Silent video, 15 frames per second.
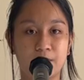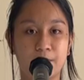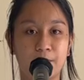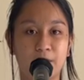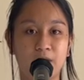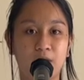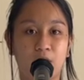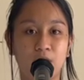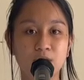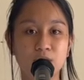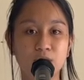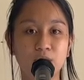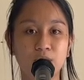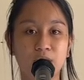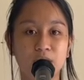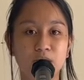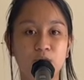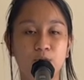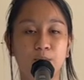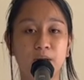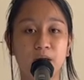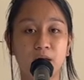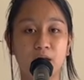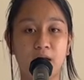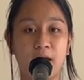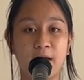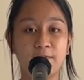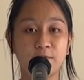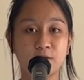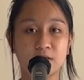but also needs to be
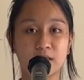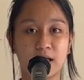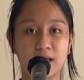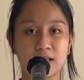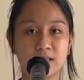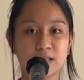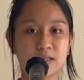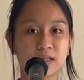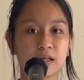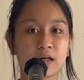emphasized.